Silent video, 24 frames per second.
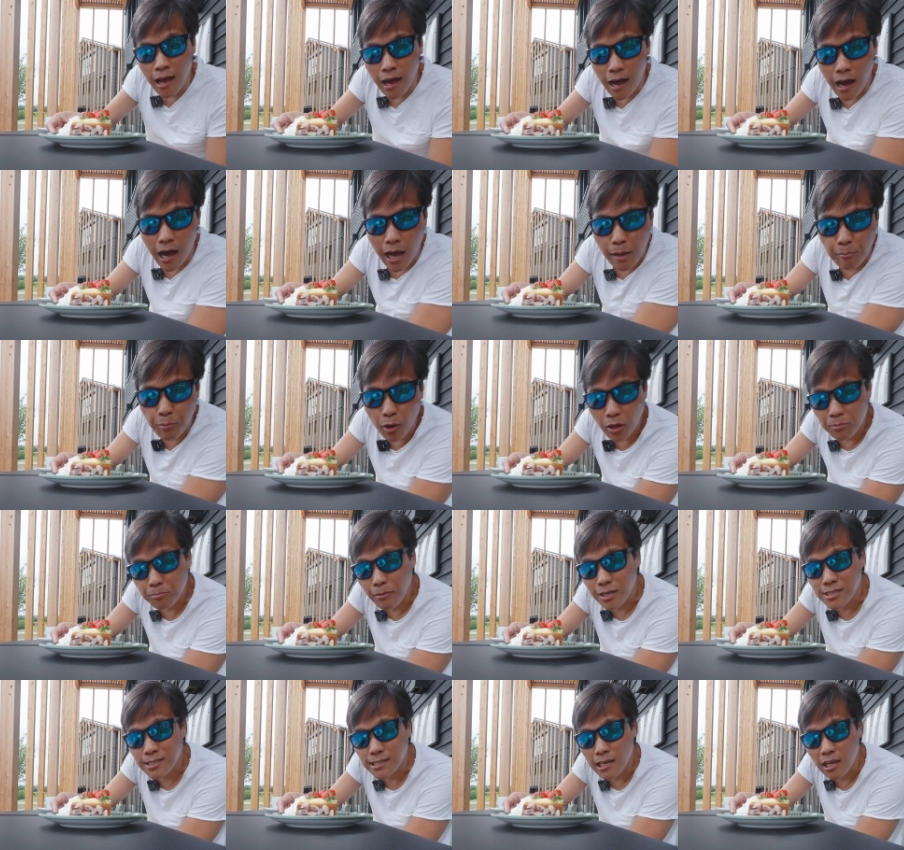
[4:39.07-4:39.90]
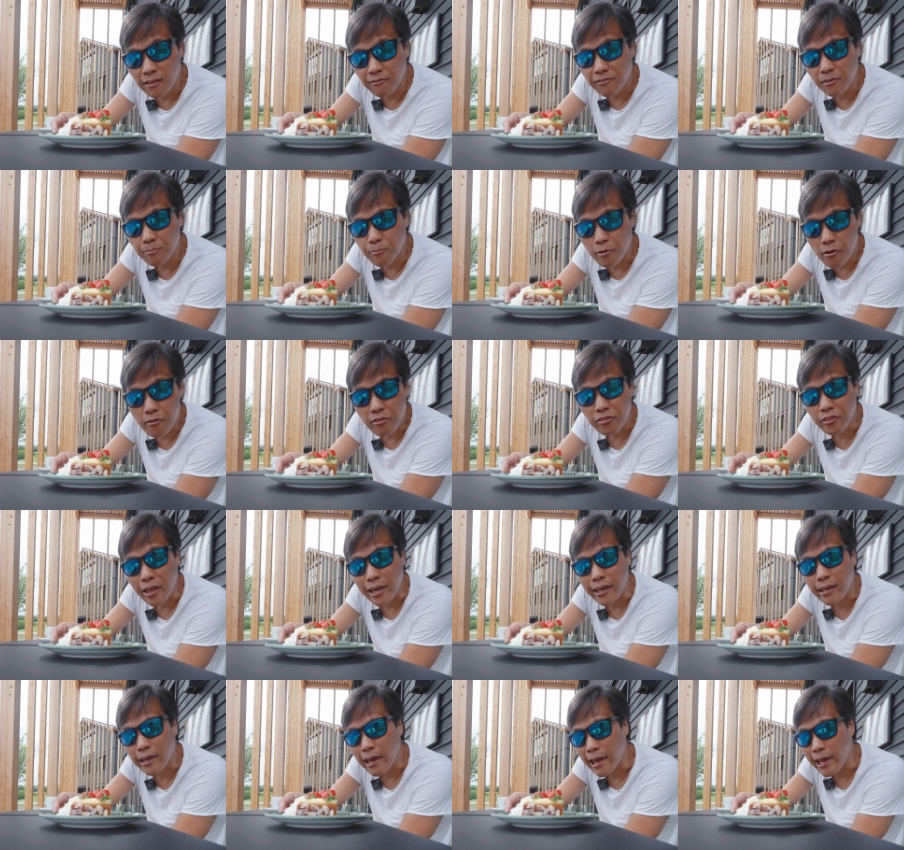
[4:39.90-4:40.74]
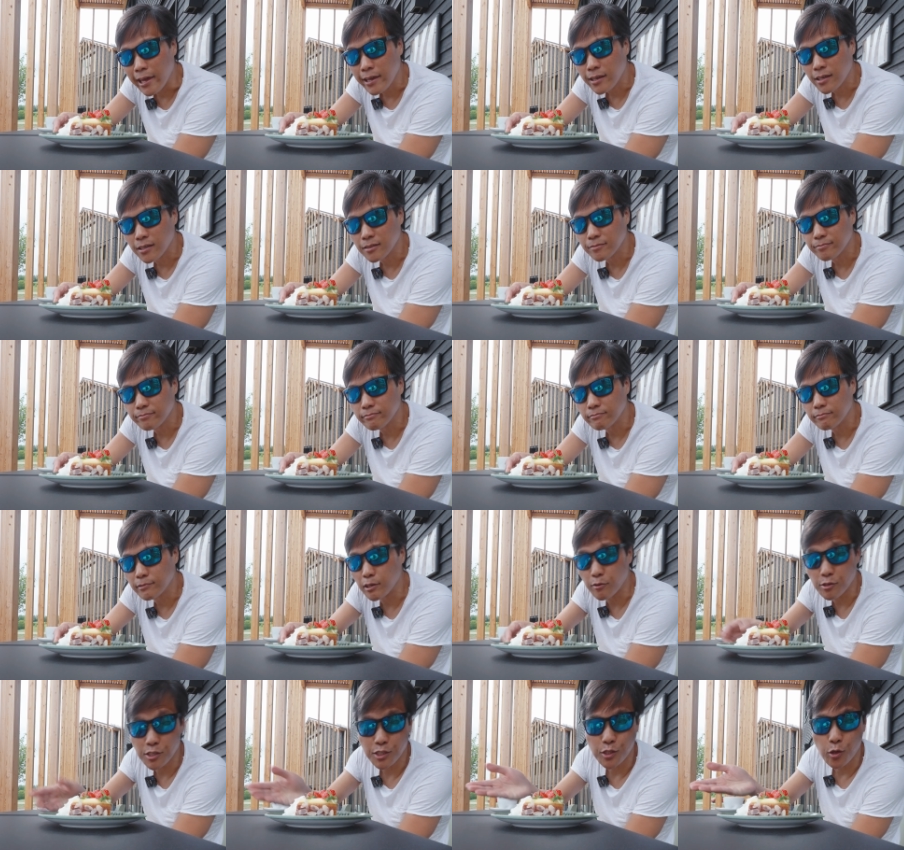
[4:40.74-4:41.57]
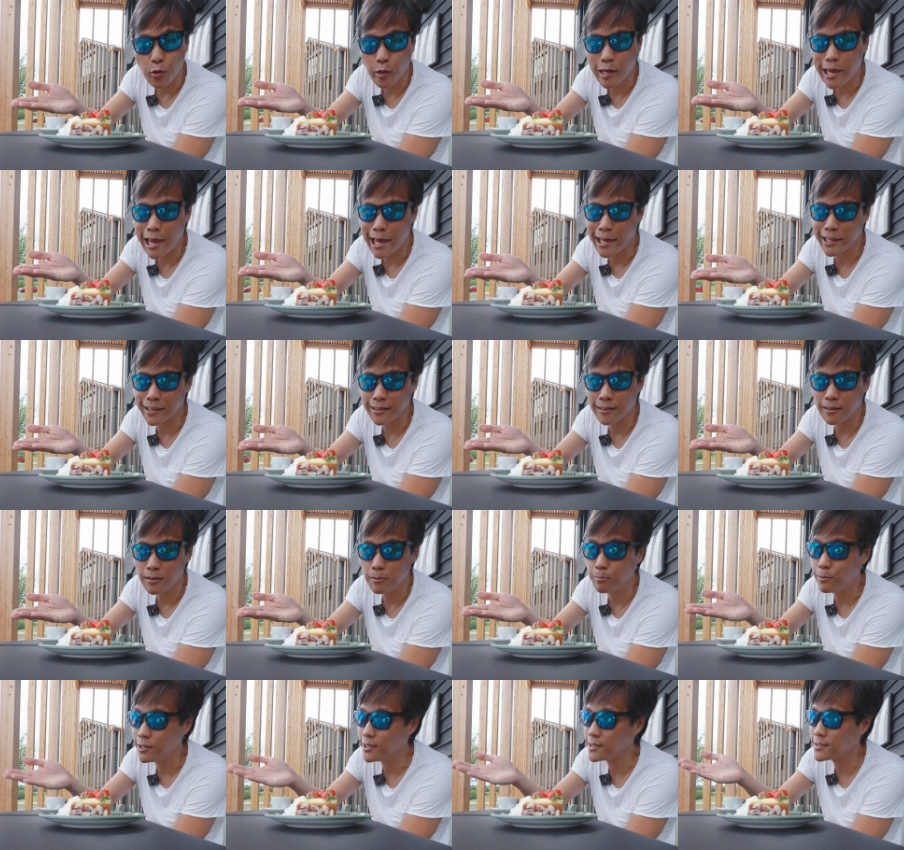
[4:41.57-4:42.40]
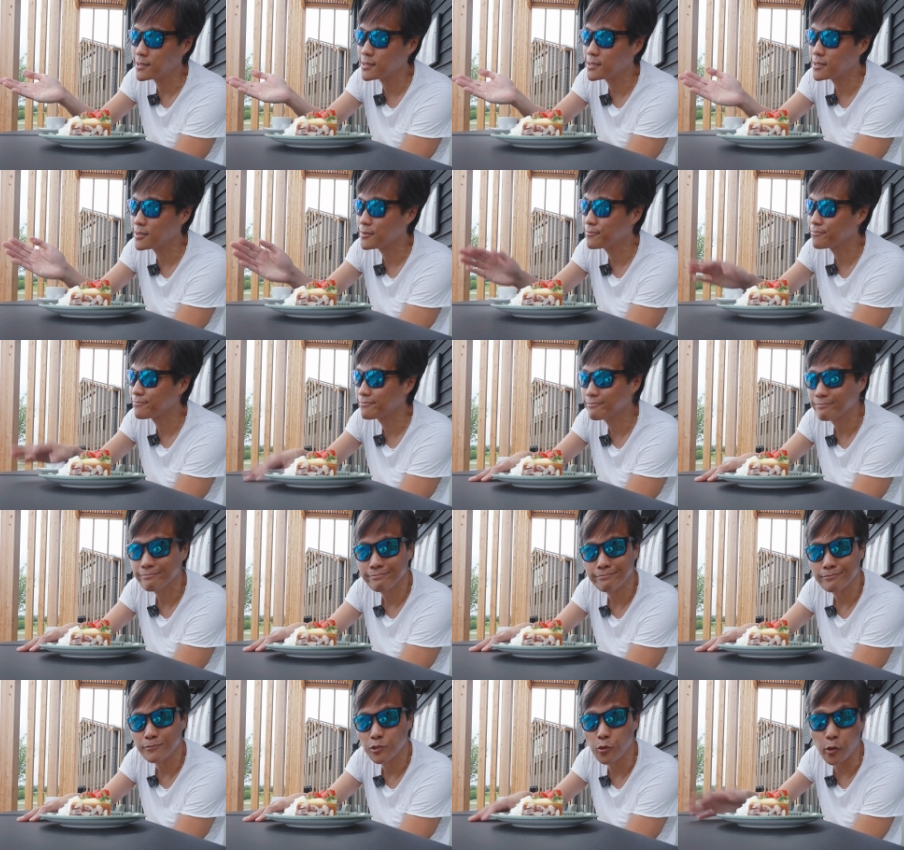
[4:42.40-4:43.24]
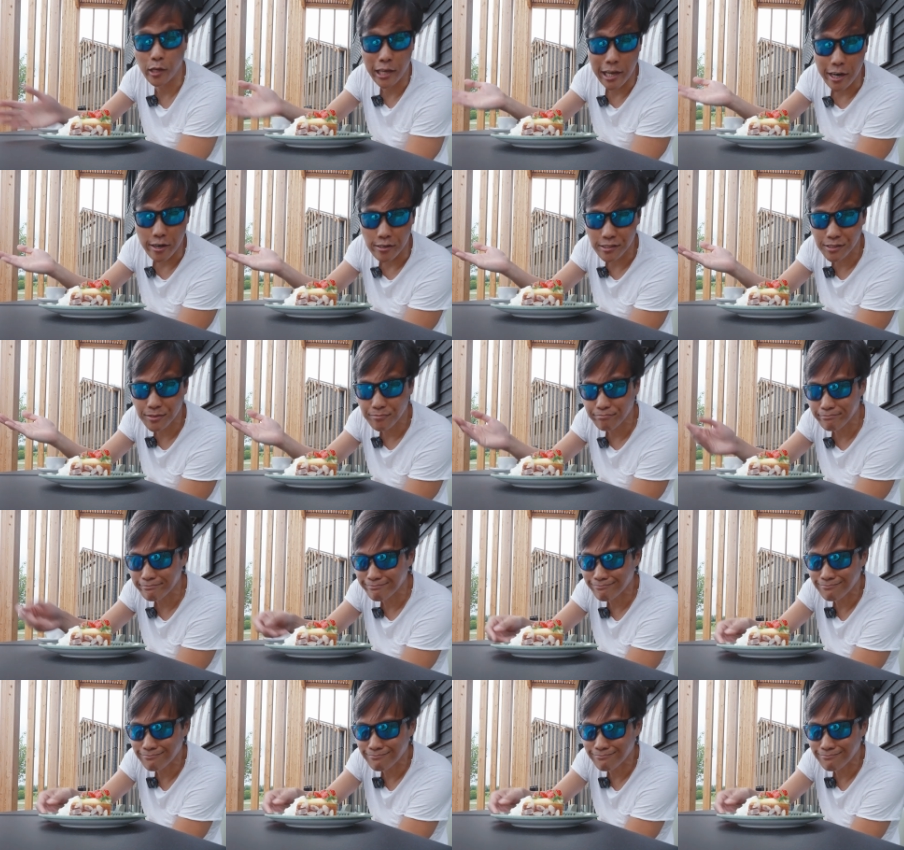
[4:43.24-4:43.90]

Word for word: I bought myself a birthday cake. There is no candle, but who cares?